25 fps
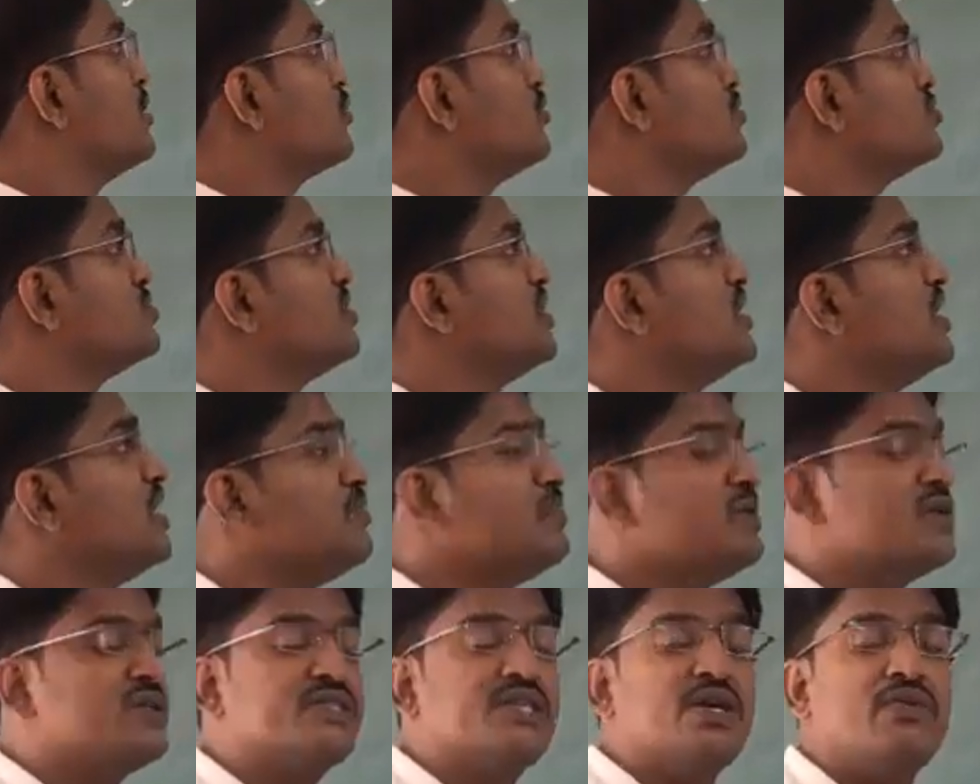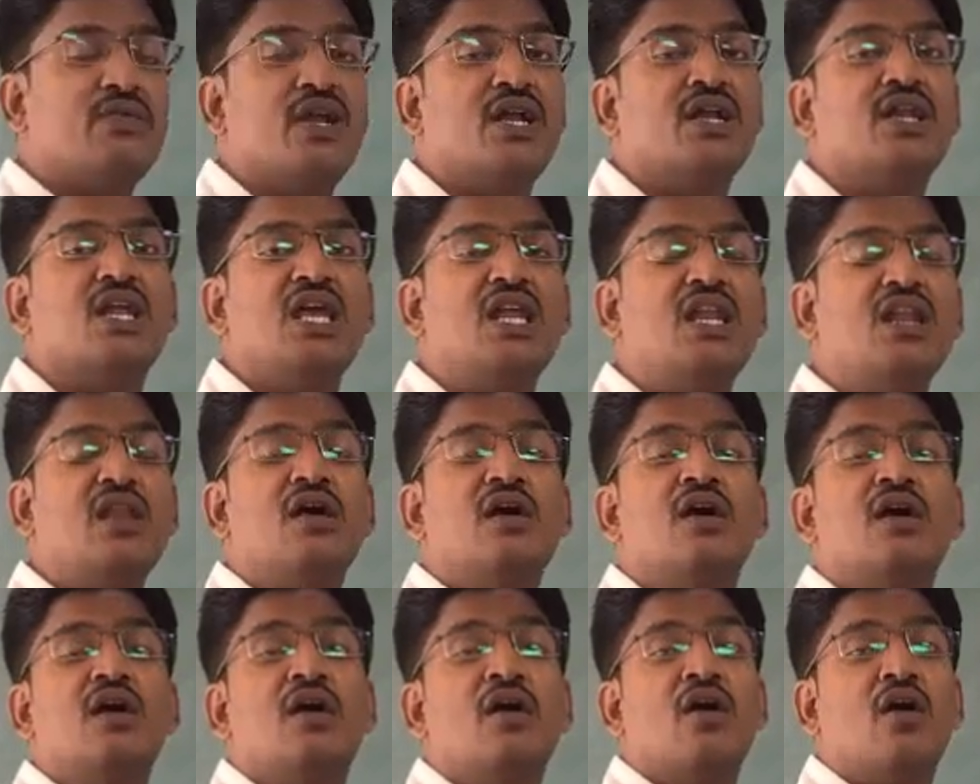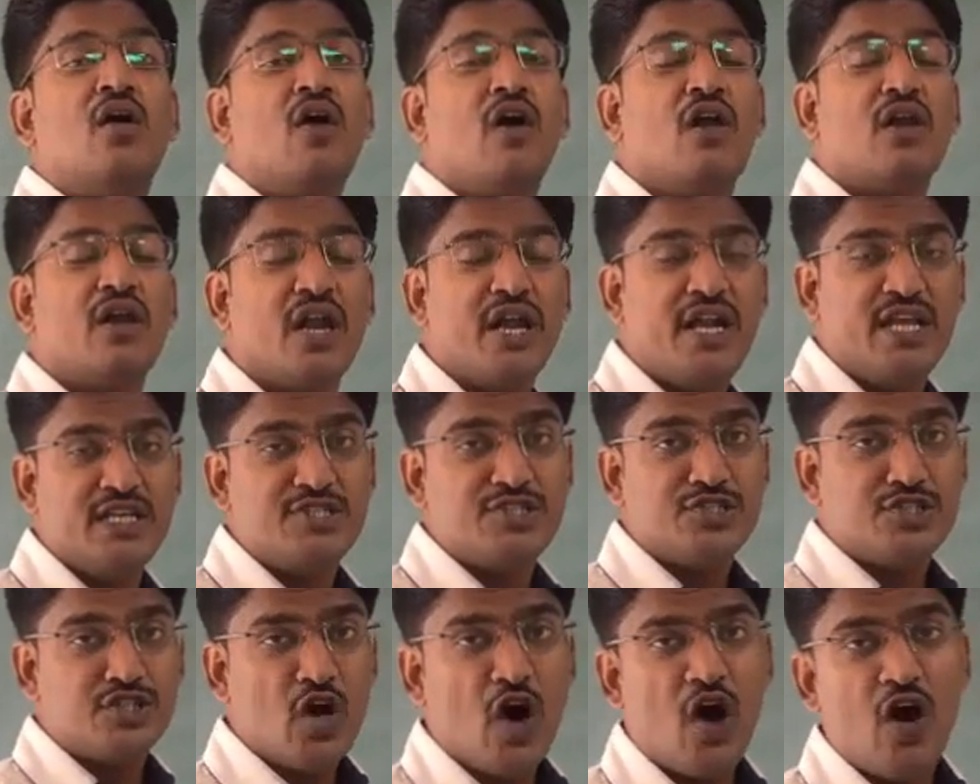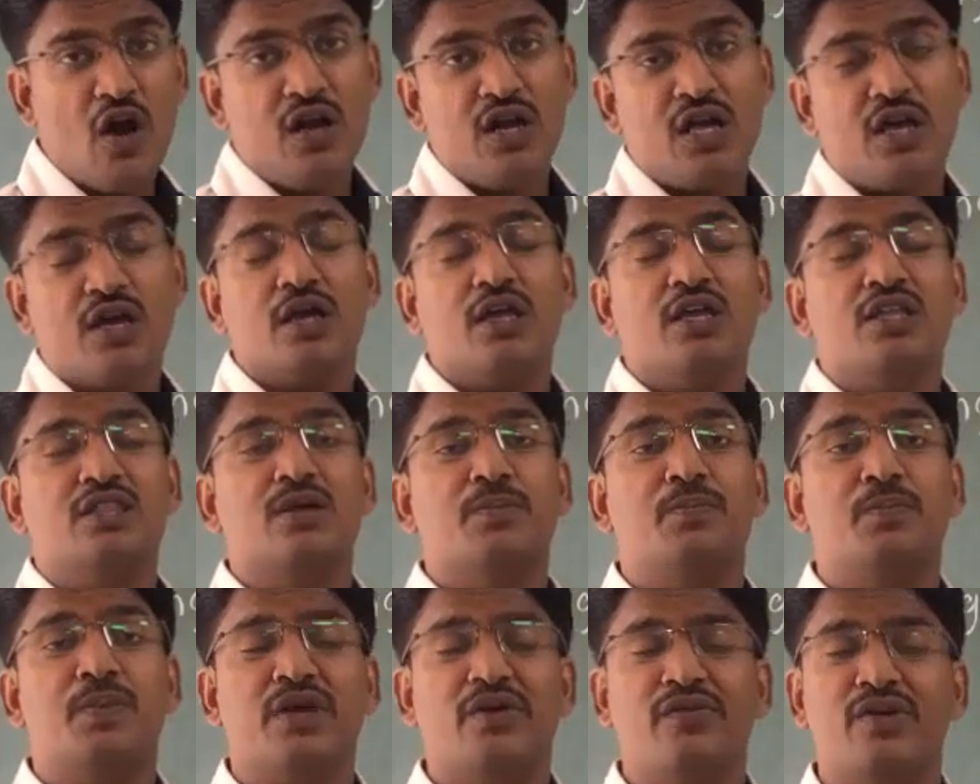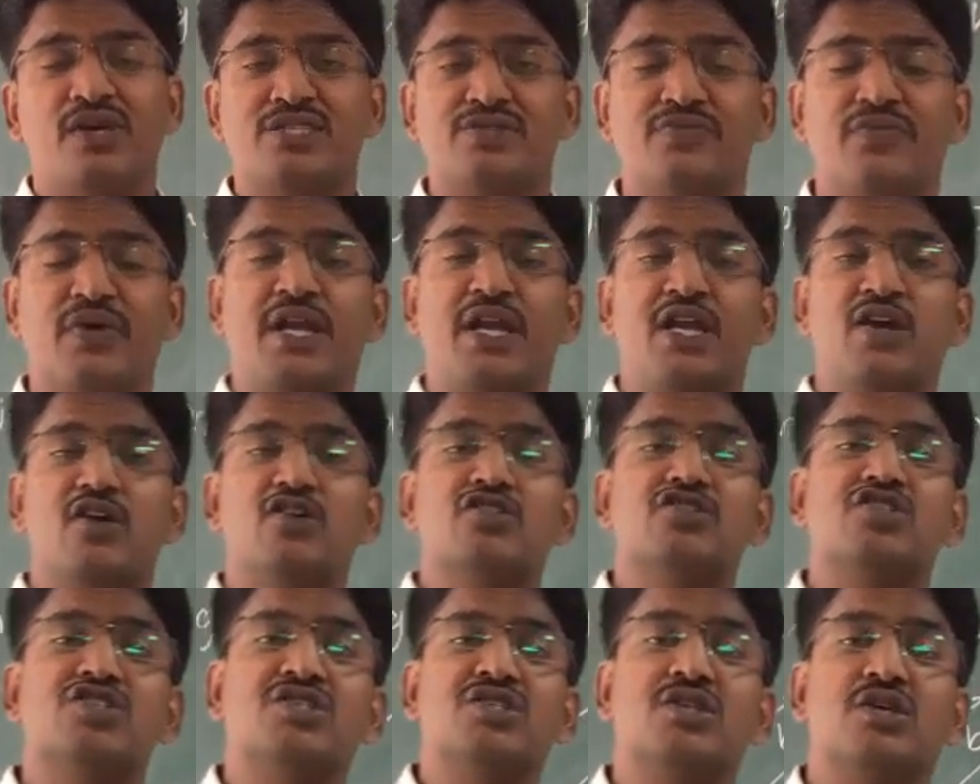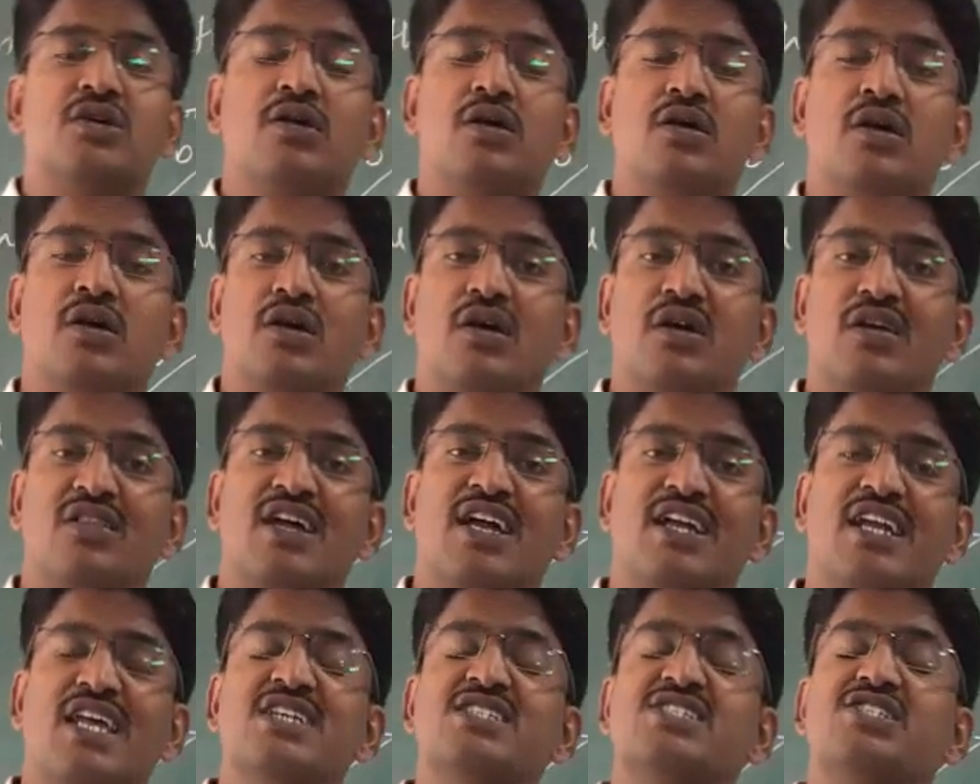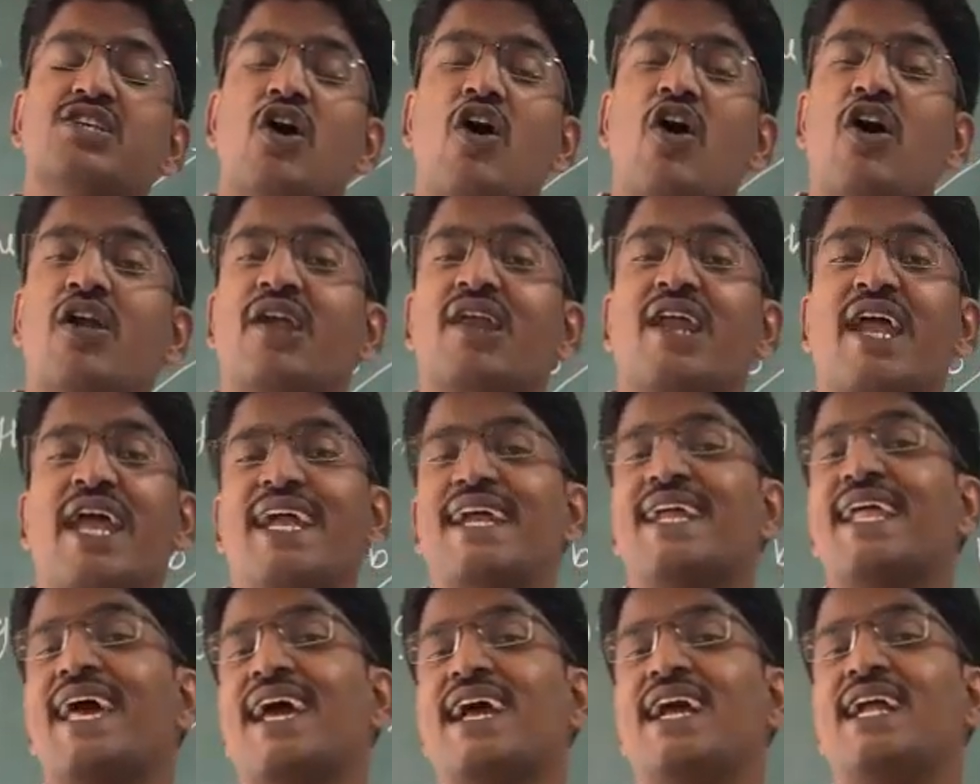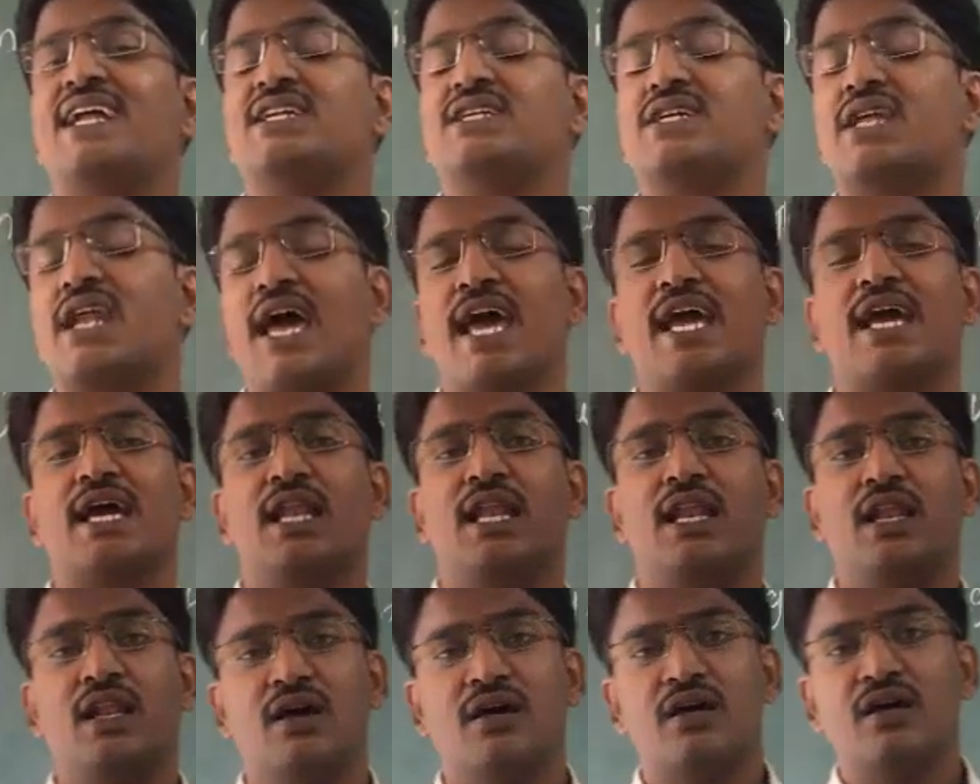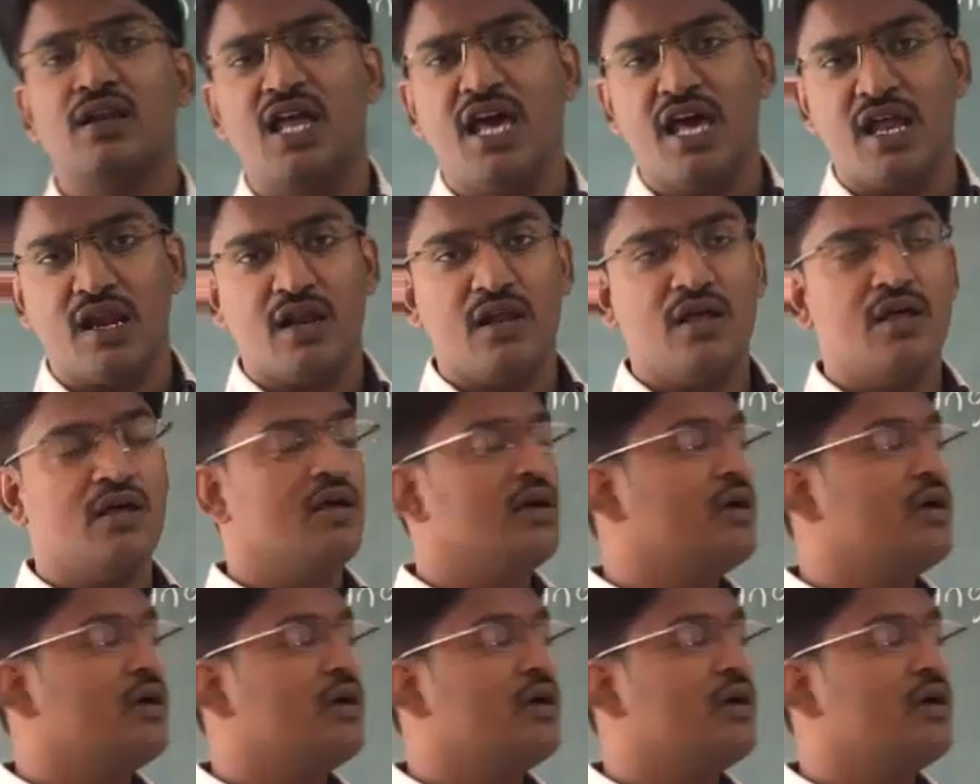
Question number 17 already solved in the previous videos. That is on right angle triangle. Clear?